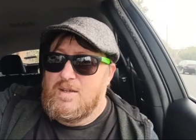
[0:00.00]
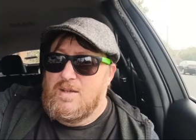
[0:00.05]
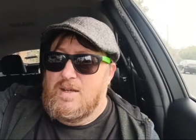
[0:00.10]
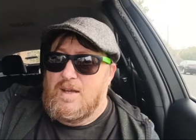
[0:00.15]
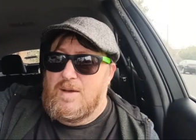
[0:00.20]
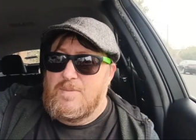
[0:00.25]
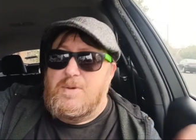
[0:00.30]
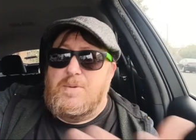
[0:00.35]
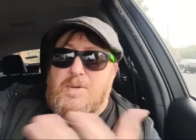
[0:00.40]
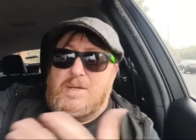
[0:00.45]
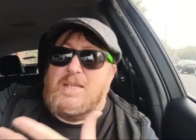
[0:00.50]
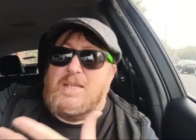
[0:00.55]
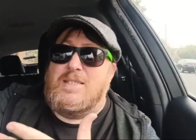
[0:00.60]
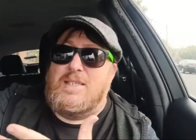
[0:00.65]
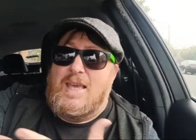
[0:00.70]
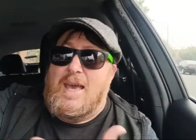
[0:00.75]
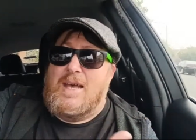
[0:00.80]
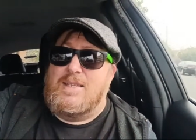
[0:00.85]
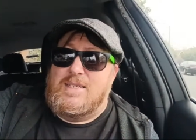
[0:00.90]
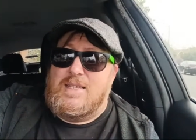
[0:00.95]
I mean, because he
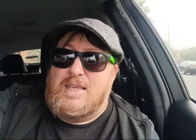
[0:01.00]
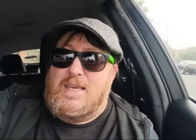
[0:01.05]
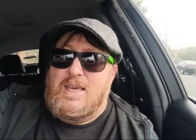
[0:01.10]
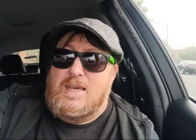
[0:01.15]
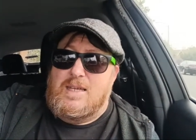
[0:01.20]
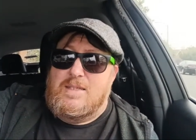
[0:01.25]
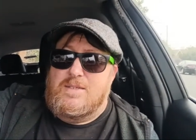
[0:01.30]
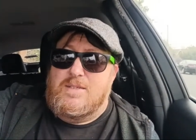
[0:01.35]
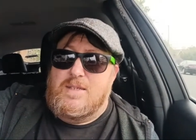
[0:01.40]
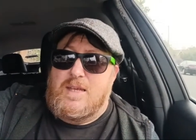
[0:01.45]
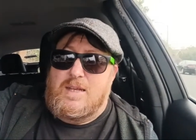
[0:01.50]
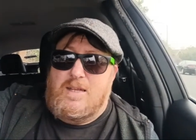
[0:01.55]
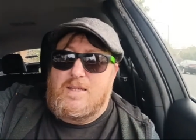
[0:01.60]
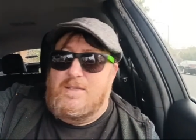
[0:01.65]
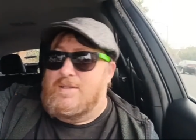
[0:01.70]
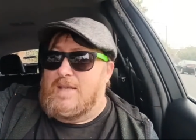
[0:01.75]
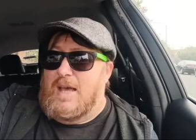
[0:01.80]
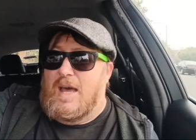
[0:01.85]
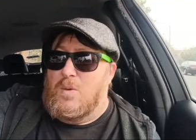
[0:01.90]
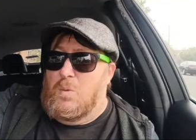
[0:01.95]
has kids and
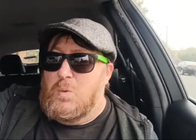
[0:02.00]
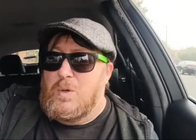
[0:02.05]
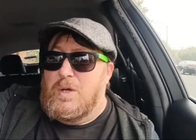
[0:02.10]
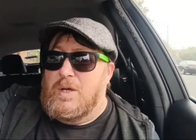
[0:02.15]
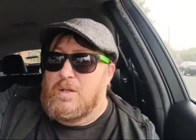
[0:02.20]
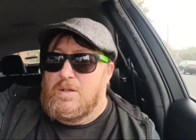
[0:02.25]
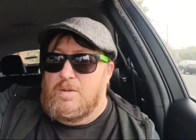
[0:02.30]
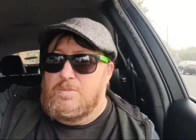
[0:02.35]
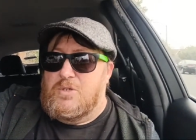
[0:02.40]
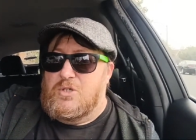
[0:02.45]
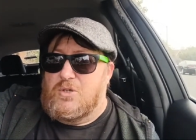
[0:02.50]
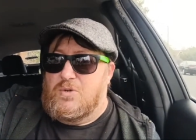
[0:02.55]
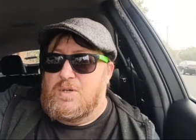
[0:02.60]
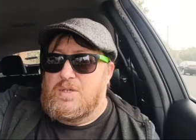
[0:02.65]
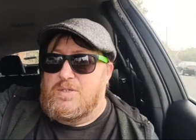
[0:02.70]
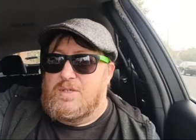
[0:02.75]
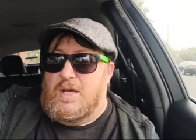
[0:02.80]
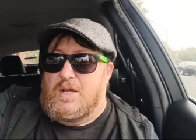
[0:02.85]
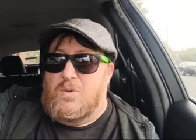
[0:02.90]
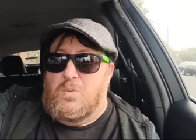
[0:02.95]
he's got a will. I'm sure
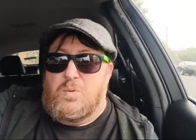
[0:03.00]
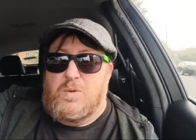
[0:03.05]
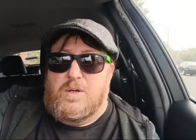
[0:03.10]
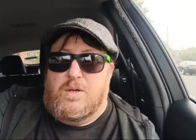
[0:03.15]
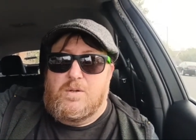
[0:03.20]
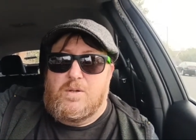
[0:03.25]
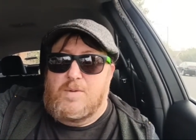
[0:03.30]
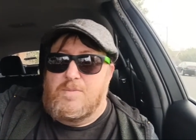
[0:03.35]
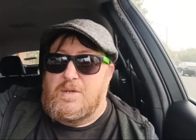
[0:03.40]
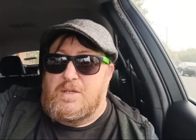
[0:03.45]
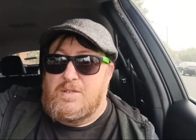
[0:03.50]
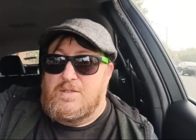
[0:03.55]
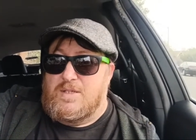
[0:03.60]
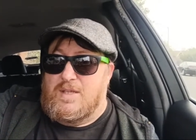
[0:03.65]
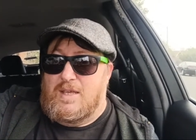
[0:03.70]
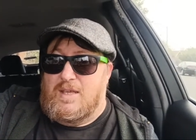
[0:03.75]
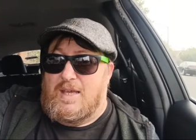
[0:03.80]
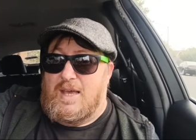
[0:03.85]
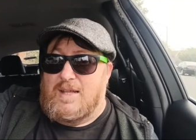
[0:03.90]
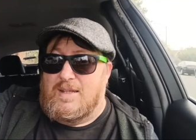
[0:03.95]
he's got a will. I mean,
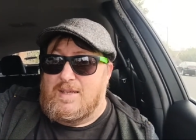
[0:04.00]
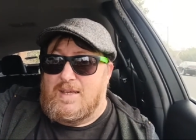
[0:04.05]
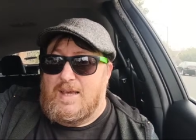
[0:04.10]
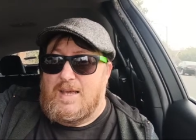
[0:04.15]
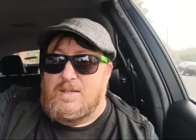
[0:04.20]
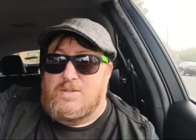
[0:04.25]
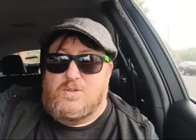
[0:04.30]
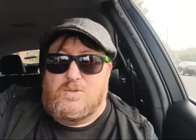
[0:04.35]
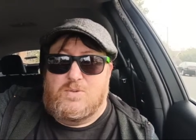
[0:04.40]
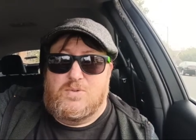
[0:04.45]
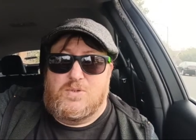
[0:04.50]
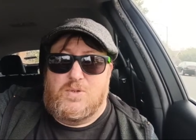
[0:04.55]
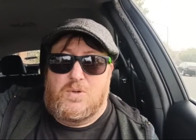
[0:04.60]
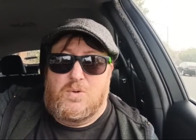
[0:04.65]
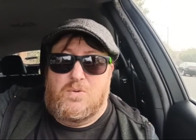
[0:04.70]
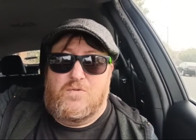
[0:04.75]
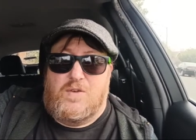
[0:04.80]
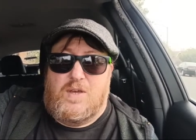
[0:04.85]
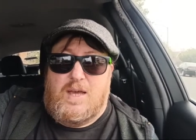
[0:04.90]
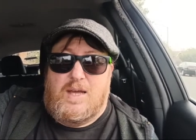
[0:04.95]
he had cancer, so
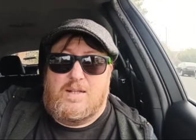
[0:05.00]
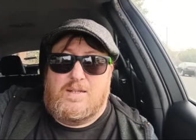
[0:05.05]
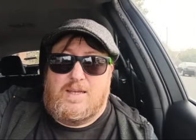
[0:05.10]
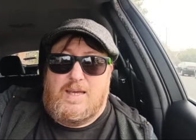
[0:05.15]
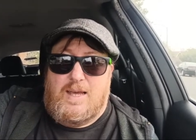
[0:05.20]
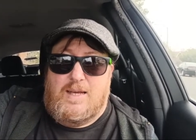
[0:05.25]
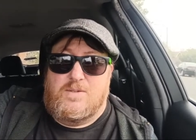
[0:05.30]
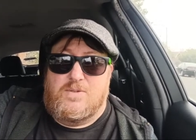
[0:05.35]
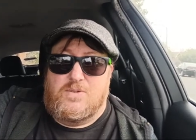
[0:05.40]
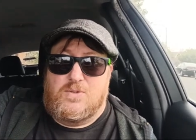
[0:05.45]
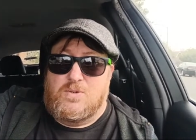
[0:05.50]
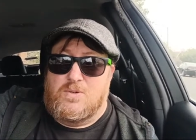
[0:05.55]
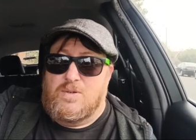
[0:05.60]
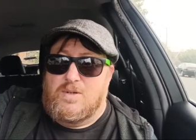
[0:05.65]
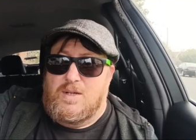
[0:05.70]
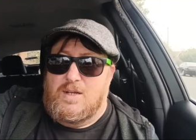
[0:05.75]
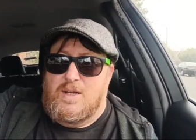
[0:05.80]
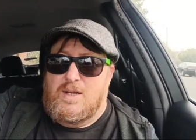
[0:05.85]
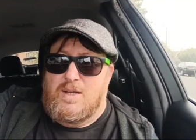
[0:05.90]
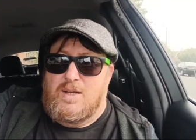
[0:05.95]
if he had cancer,
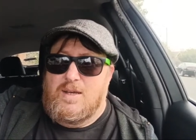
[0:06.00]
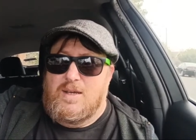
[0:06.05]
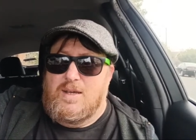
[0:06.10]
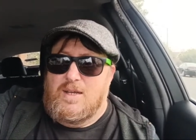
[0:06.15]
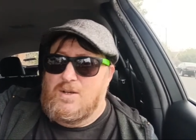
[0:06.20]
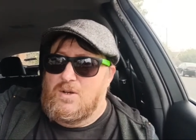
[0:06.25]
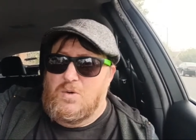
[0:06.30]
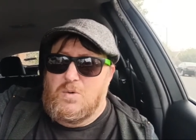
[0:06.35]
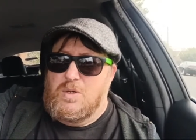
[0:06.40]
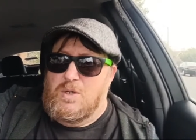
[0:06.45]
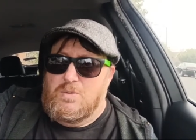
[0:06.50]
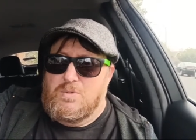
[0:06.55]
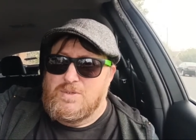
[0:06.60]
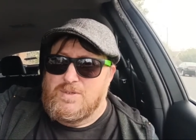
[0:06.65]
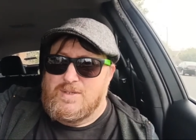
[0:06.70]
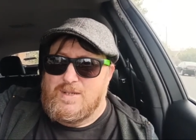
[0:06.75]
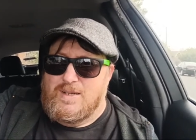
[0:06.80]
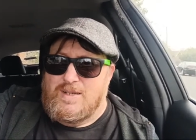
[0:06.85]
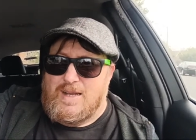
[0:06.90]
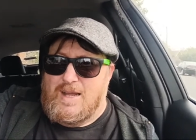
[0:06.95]
he knew he was
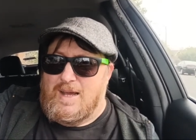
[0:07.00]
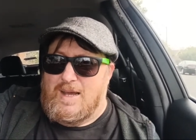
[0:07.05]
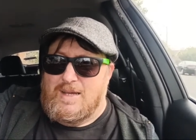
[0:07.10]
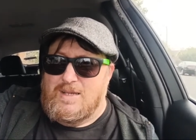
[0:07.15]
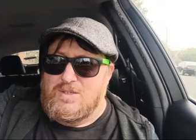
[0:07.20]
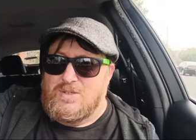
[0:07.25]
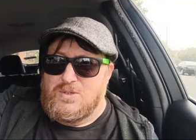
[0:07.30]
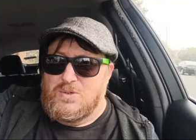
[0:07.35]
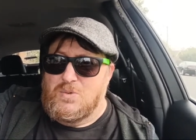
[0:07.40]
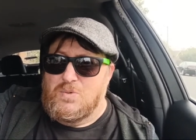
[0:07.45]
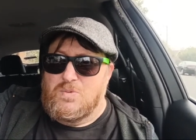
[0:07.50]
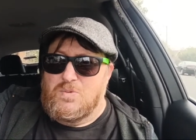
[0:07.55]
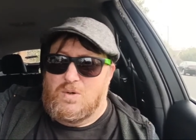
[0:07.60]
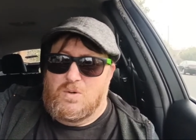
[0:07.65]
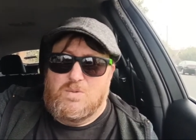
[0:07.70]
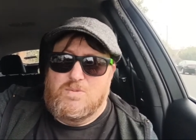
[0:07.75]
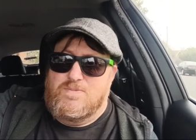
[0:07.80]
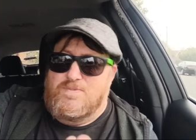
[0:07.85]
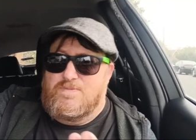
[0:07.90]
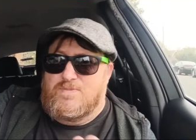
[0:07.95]
going to die soon
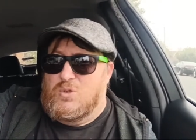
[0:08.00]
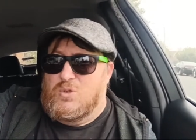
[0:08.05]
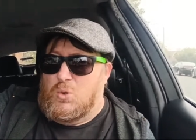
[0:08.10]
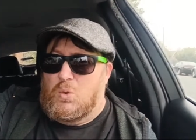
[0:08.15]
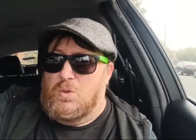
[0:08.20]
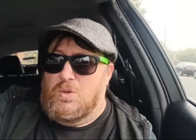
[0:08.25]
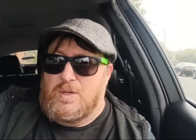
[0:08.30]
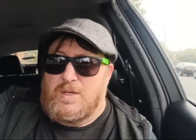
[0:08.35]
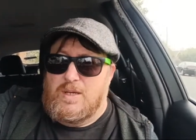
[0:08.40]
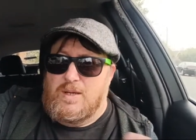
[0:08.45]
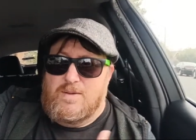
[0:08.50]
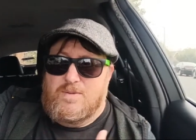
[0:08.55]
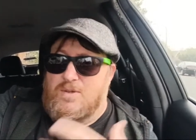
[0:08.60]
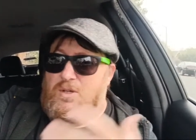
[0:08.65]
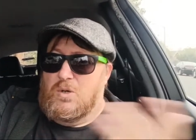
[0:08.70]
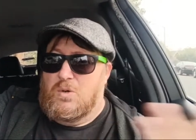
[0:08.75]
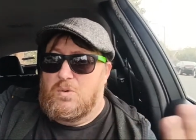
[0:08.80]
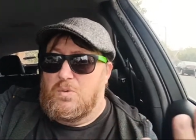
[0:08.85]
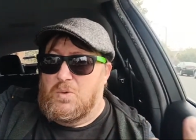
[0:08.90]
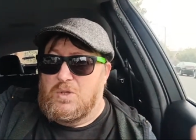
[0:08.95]
or shortly, uh,
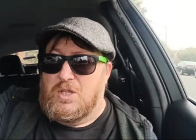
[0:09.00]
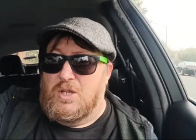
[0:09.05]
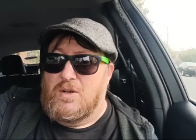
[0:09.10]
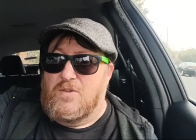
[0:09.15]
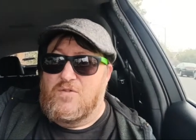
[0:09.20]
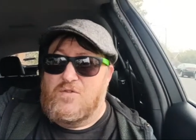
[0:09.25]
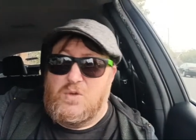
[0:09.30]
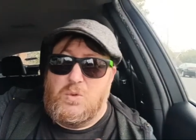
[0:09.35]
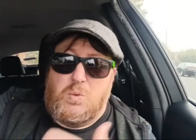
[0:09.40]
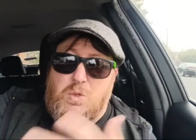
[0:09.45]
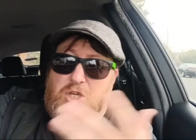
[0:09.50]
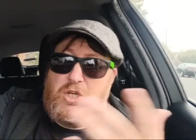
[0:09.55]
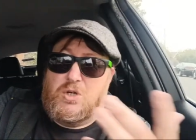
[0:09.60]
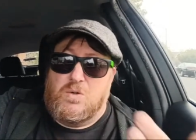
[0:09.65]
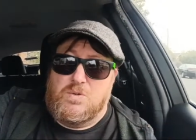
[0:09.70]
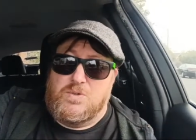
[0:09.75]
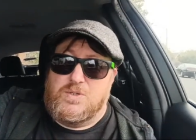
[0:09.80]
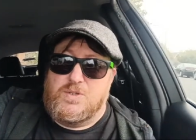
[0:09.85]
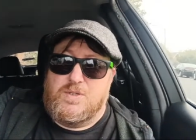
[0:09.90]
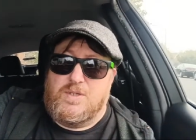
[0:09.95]
you know, within a few
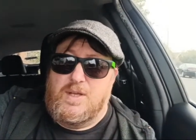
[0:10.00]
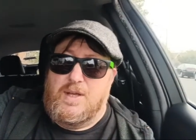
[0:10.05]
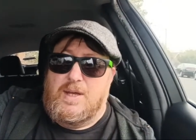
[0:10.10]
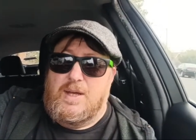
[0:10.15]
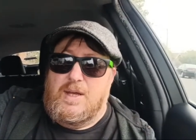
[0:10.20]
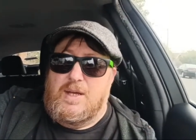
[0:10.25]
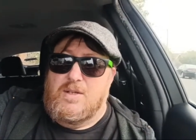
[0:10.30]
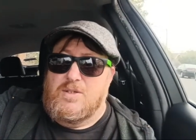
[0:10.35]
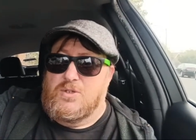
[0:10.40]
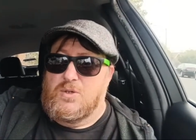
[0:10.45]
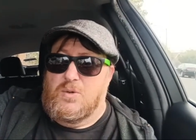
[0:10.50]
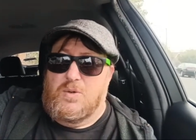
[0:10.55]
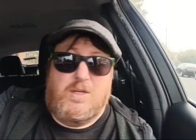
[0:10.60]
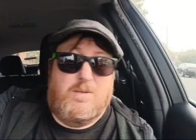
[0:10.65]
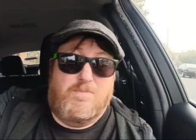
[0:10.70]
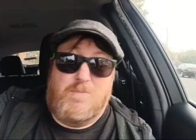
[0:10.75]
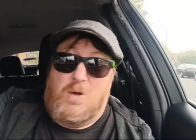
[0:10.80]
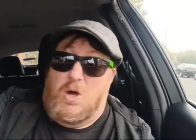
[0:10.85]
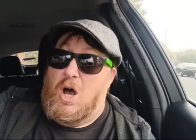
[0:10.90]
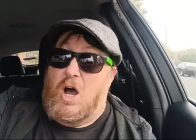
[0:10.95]
years. So
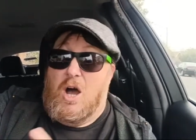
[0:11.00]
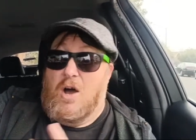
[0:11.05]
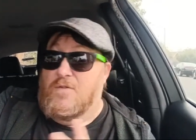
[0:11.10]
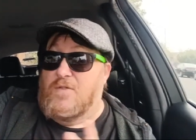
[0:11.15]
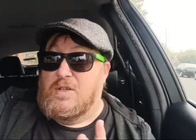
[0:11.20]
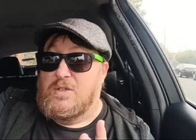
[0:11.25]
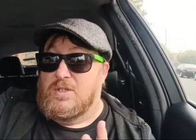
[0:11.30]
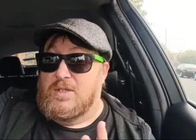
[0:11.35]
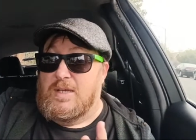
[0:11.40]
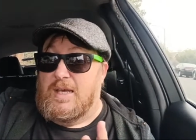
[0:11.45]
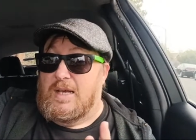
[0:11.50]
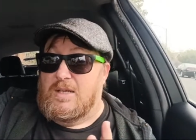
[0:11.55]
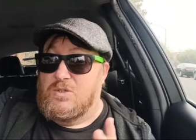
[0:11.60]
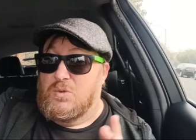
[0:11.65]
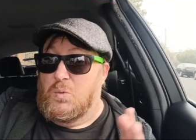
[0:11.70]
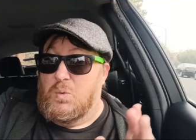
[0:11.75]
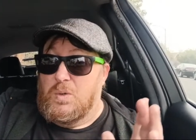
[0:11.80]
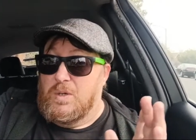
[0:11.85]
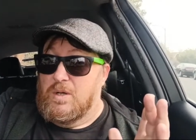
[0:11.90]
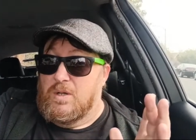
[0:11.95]
he obviously has a
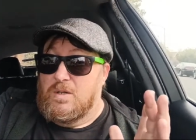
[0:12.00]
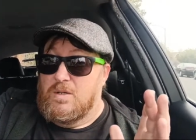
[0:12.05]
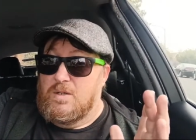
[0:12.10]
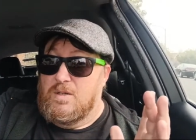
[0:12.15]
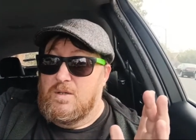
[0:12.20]
will.